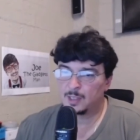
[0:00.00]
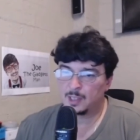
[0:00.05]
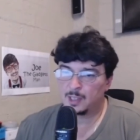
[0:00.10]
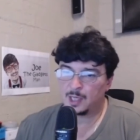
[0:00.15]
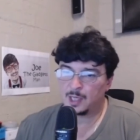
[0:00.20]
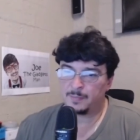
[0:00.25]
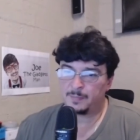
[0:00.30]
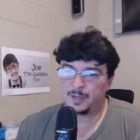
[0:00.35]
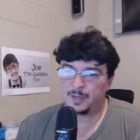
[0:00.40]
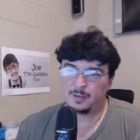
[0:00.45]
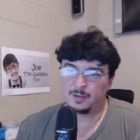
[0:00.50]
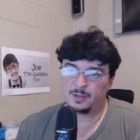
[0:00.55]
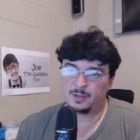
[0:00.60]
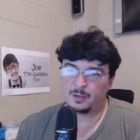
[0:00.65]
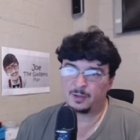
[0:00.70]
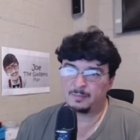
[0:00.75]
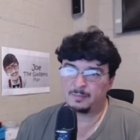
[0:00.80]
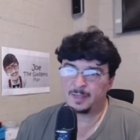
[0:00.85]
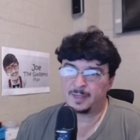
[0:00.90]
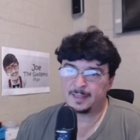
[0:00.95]
apparently
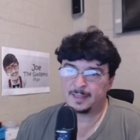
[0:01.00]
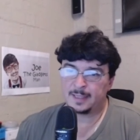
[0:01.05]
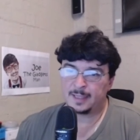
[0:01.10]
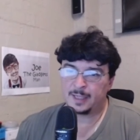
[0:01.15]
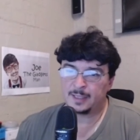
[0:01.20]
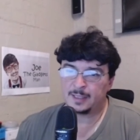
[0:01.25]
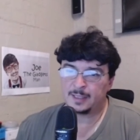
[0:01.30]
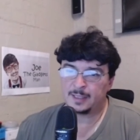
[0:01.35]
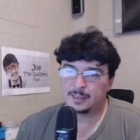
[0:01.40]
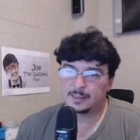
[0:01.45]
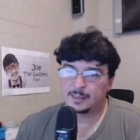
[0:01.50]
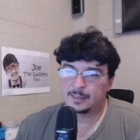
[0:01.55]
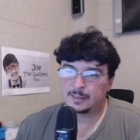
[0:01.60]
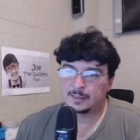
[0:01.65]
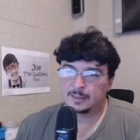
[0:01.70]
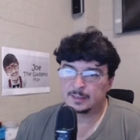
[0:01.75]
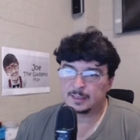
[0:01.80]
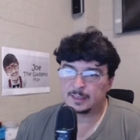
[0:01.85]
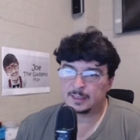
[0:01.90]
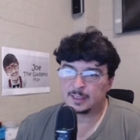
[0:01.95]
on Monday,
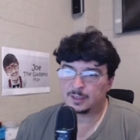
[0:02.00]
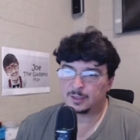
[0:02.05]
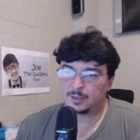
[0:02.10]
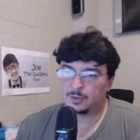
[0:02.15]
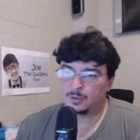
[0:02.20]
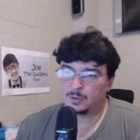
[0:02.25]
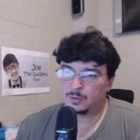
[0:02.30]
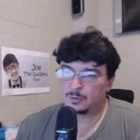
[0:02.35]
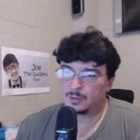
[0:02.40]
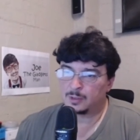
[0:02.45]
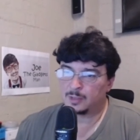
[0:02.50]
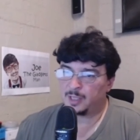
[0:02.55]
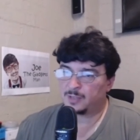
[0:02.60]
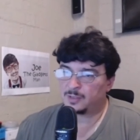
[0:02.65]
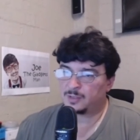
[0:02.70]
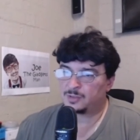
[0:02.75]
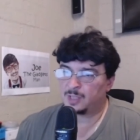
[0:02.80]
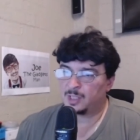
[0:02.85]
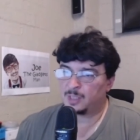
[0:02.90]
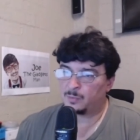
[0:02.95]
uh, Google
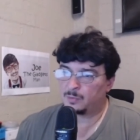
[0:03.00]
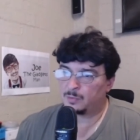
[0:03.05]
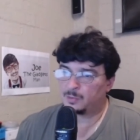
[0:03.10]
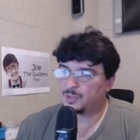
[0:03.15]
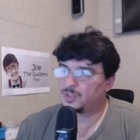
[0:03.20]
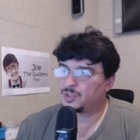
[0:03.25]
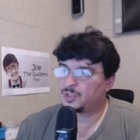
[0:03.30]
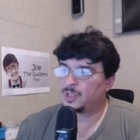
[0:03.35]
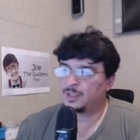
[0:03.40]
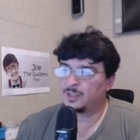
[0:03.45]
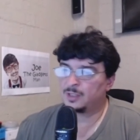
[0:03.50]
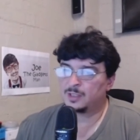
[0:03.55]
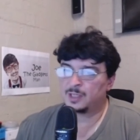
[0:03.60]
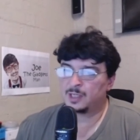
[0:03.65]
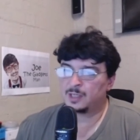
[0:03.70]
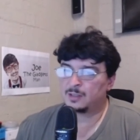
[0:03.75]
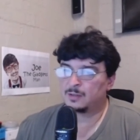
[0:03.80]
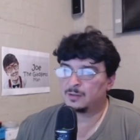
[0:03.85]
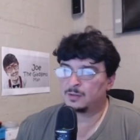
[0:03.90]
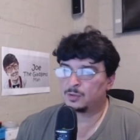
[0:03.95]
announced that it would be shutting
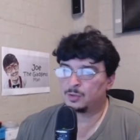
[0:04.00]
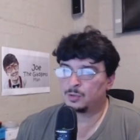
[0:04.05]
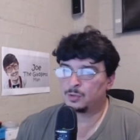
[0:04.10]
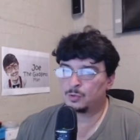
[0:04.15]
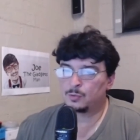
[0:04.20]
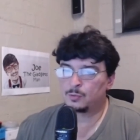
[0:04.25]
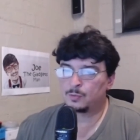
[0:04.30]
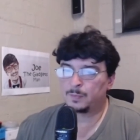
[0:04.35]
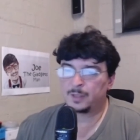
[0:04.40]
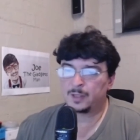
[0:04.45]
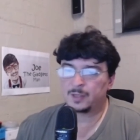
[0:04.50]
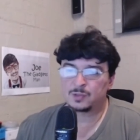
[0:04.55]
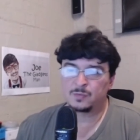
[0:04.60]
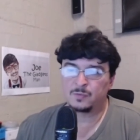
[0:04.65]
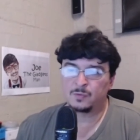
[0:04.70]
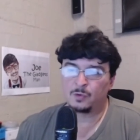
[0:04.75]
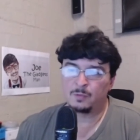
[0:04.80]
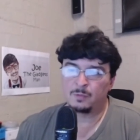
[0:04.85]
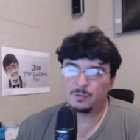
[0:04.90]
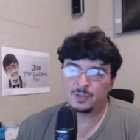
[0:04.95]
down Google Plus
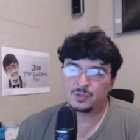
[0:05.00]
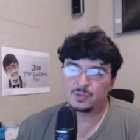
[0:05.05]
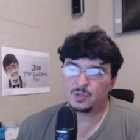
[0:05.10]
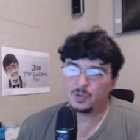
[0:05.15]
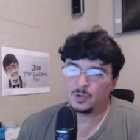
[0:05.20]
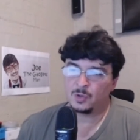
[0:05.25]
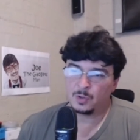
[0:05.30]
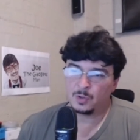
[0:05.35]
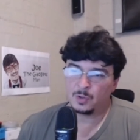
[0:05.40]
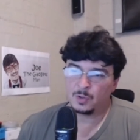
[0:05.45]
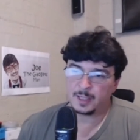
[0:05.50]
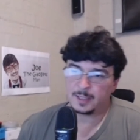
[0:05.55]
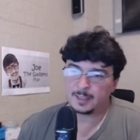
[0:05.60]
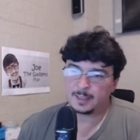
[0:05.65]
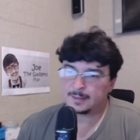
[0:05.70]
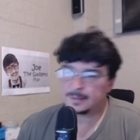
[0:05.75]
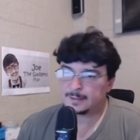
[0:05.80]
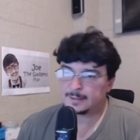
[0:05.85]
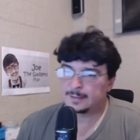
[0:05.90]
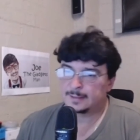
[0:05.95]
four months earlier